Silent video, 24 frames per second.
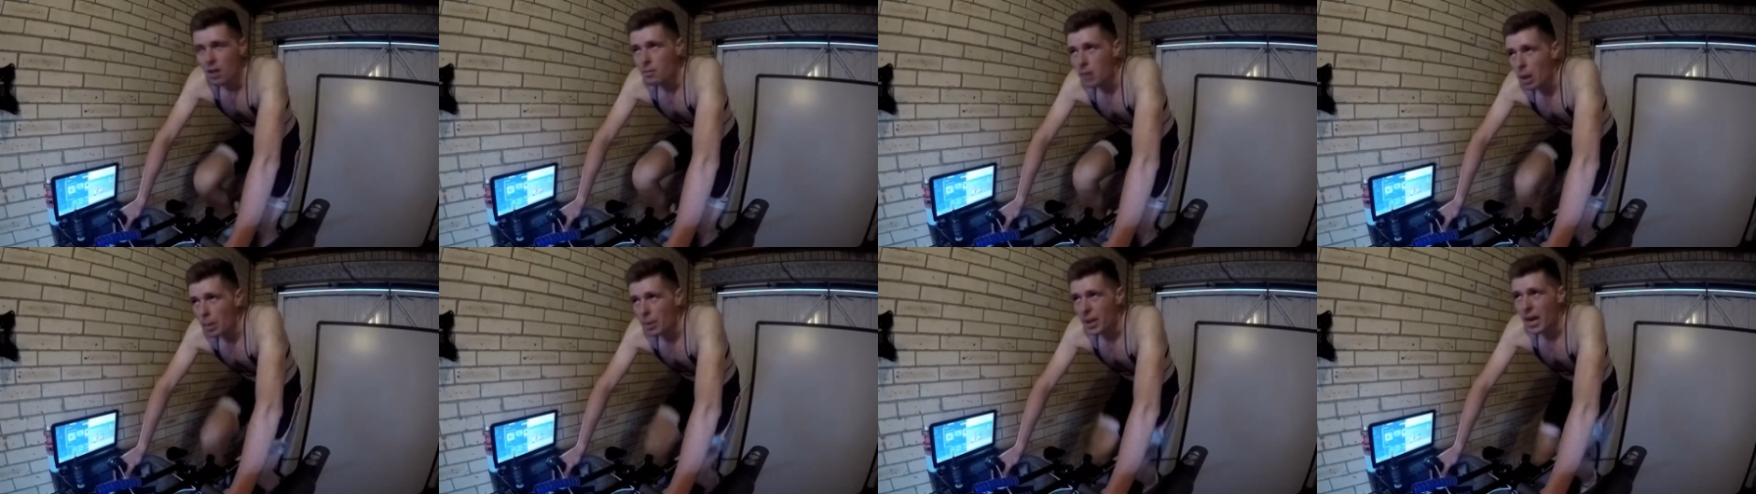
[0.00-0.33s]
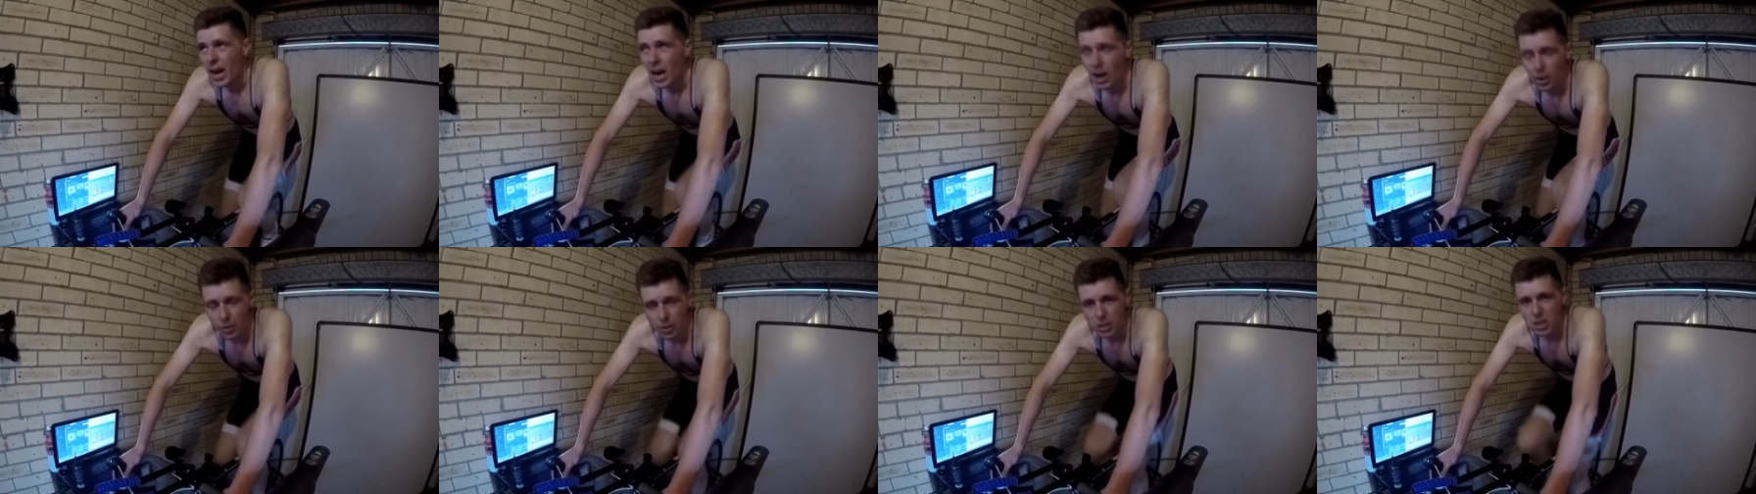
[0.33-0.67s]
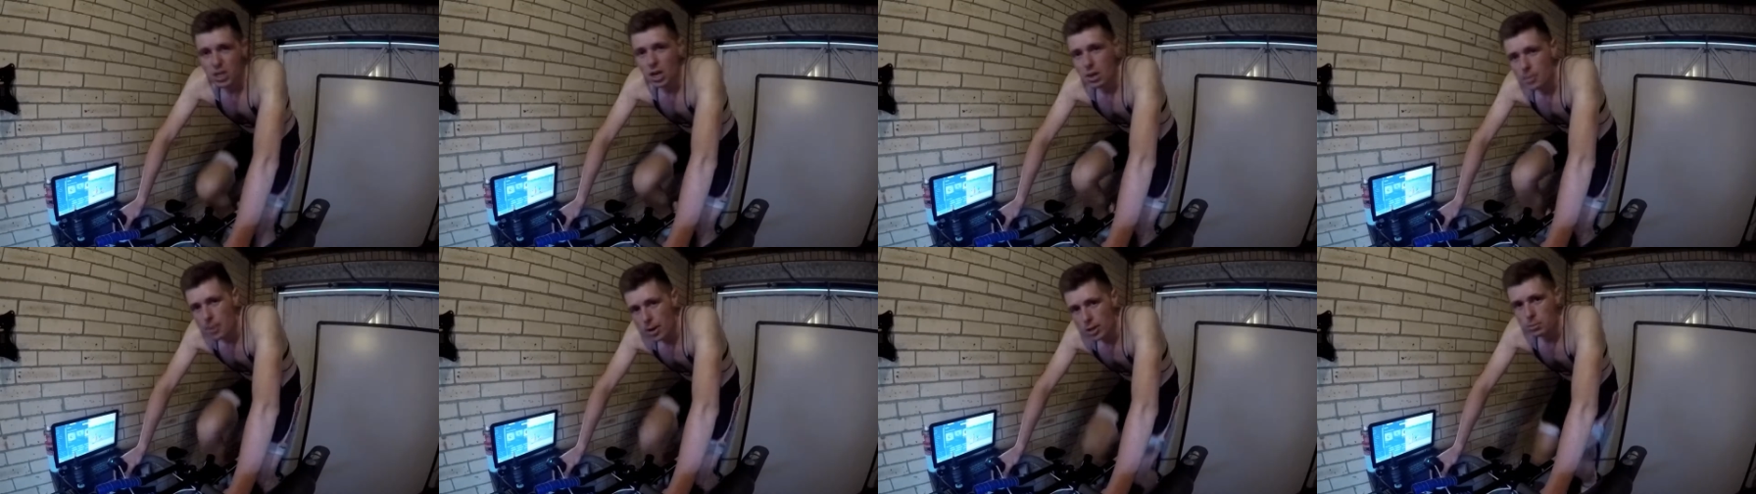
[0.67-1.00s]
maybe an hour of a
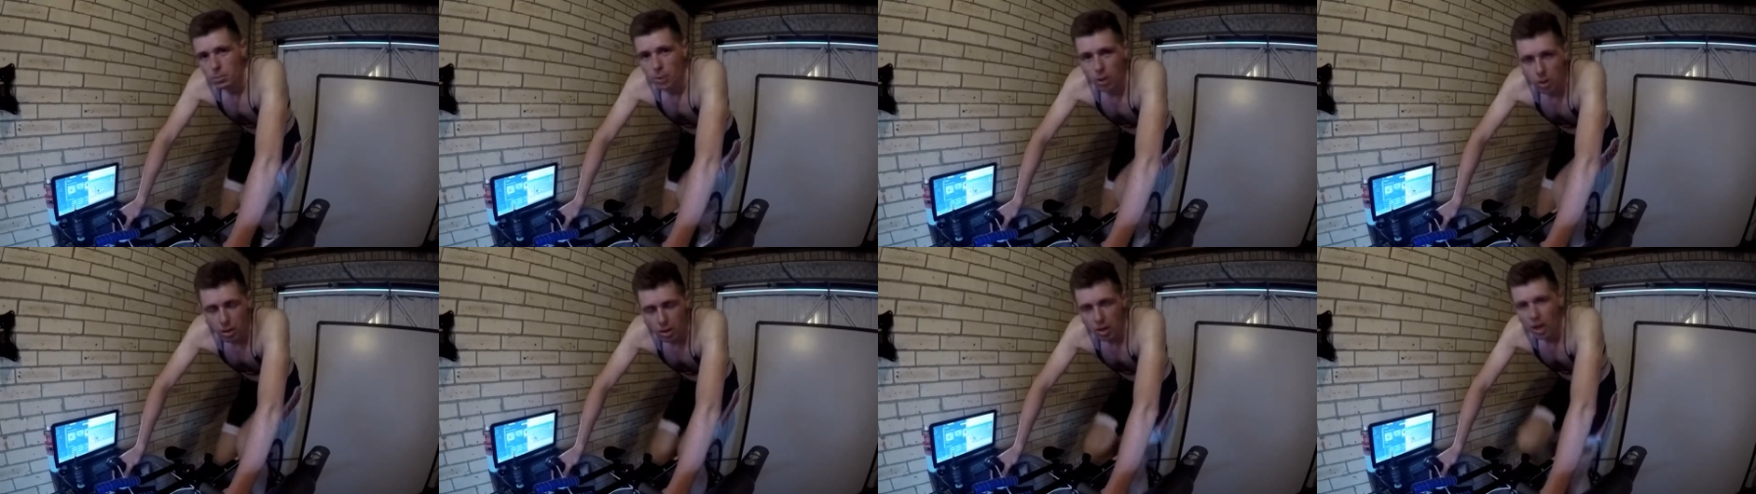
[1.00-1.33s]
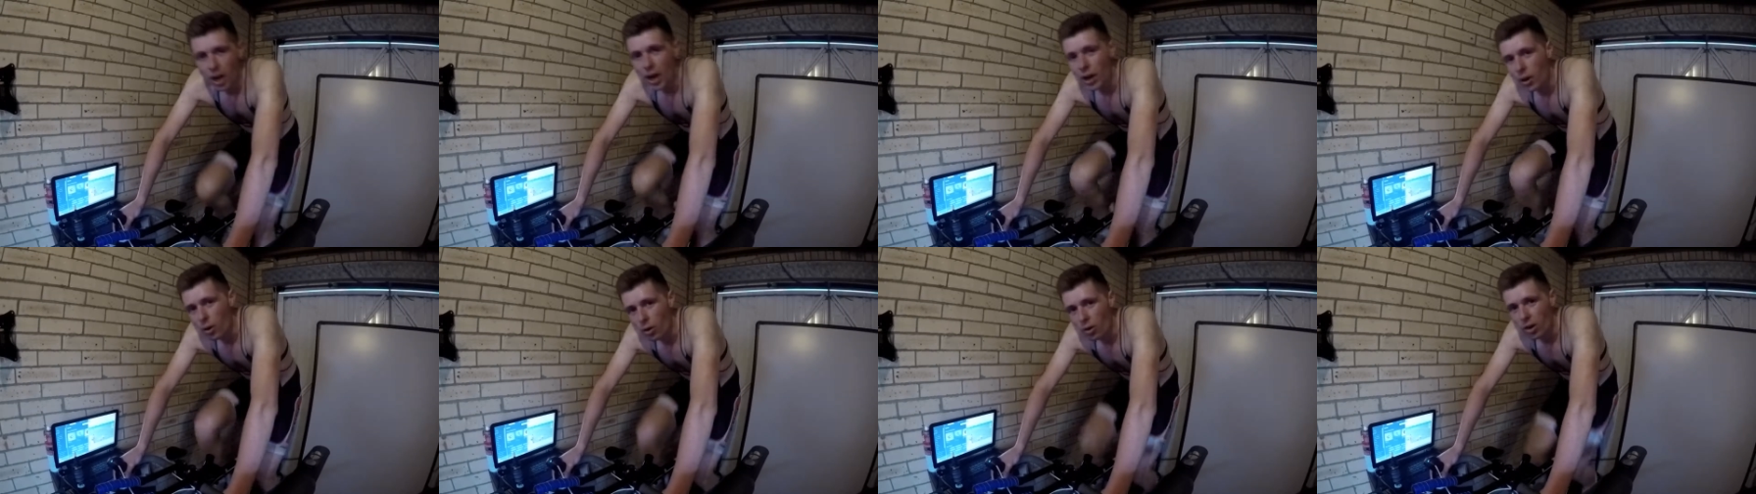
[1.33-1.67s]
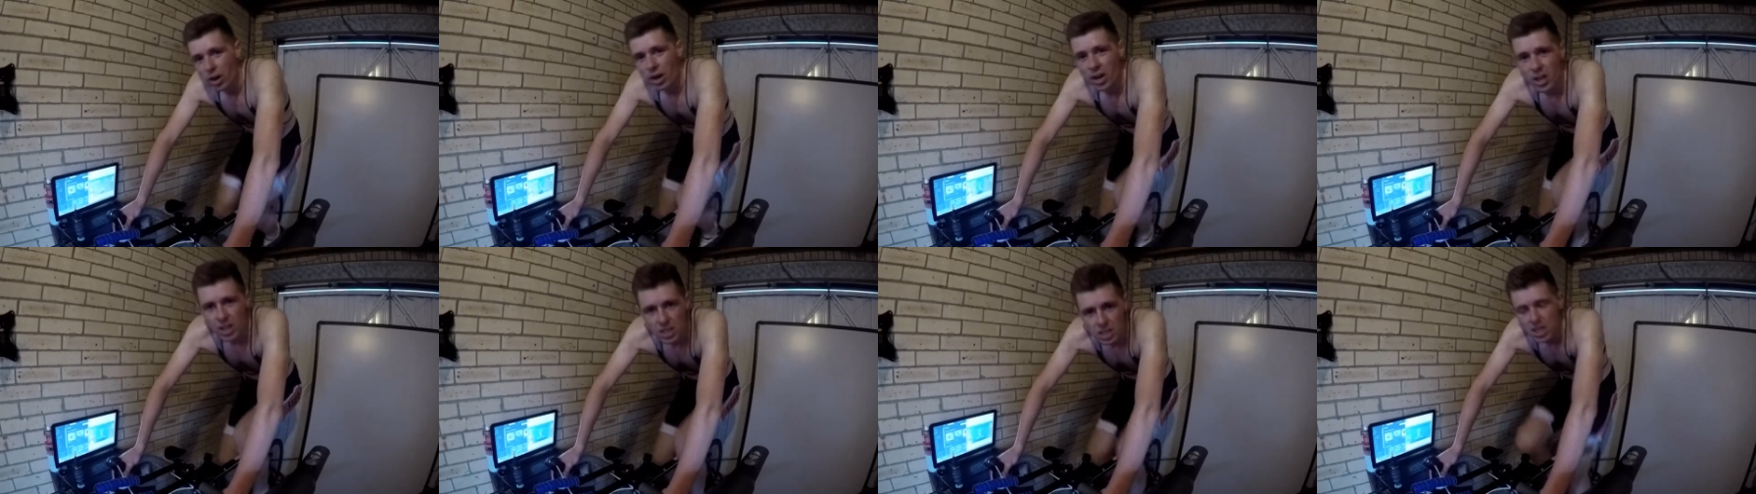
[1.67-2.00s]
turbo tomorrow night or
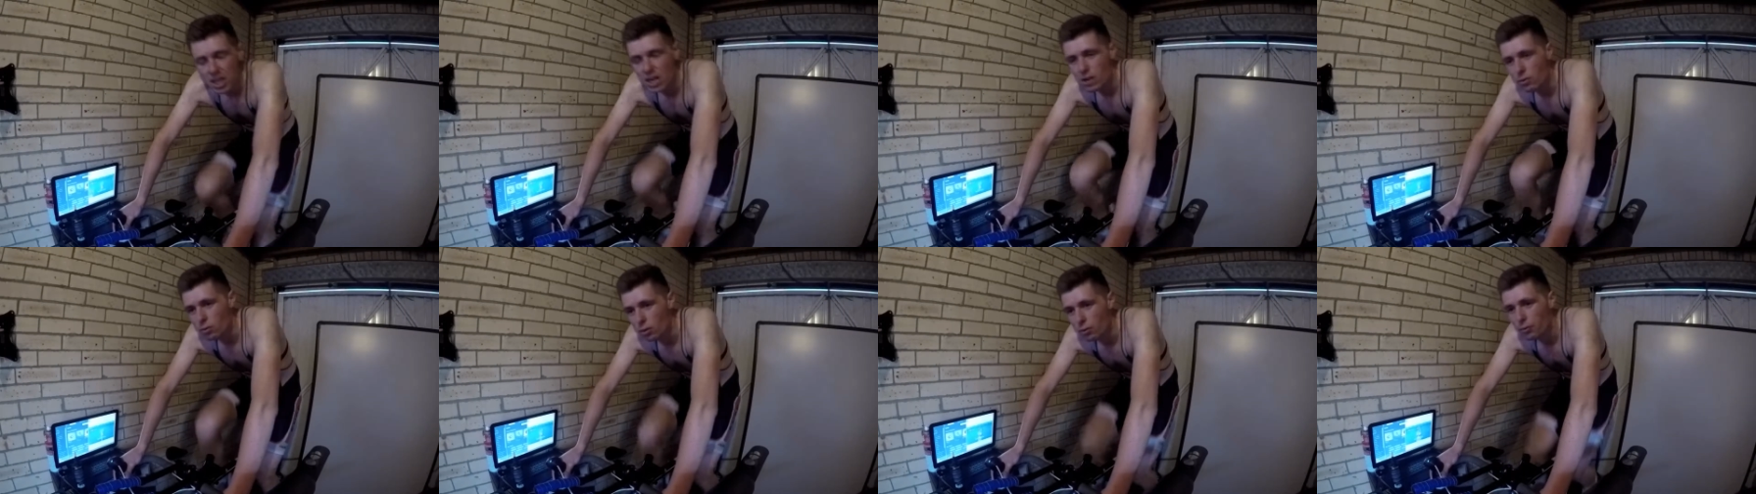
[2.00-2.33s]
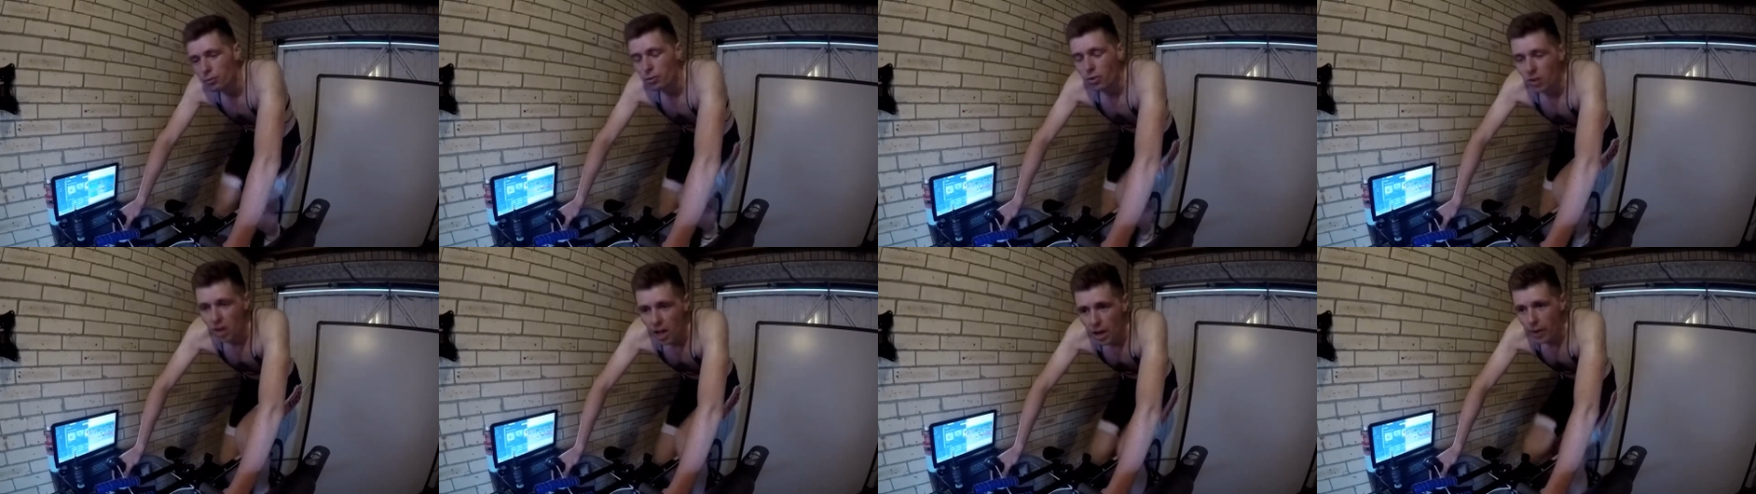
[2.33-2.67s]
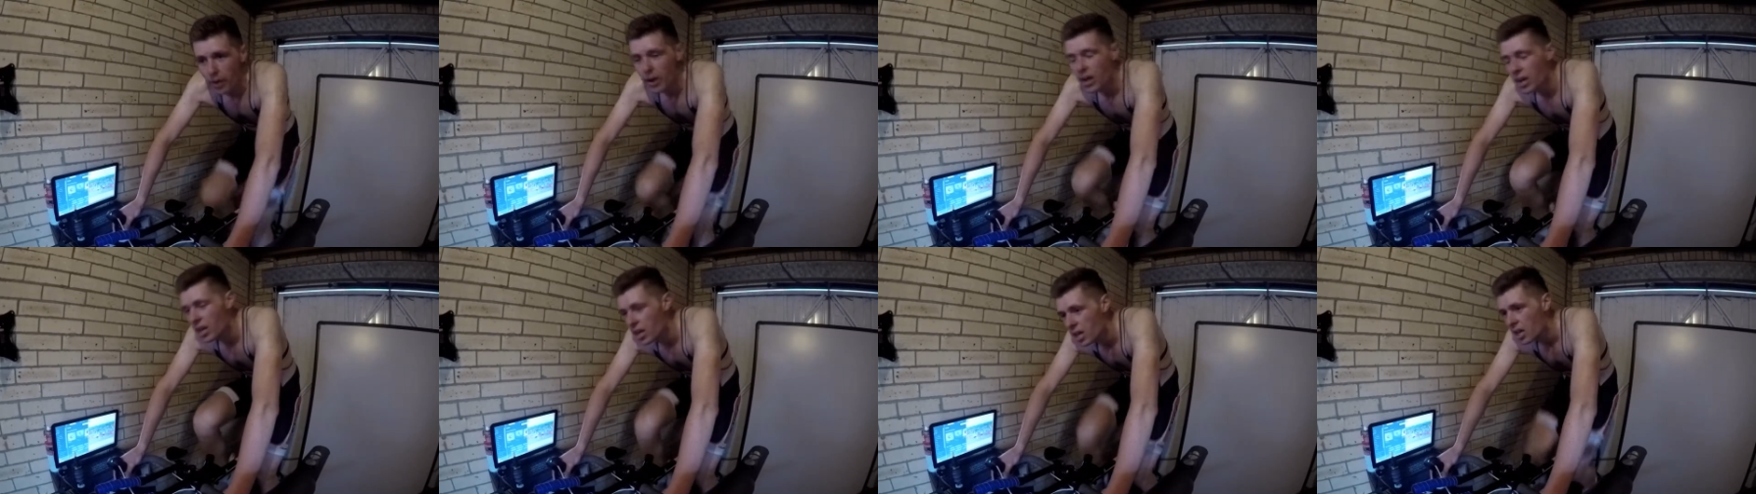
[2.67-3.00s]
a steady run for an hour.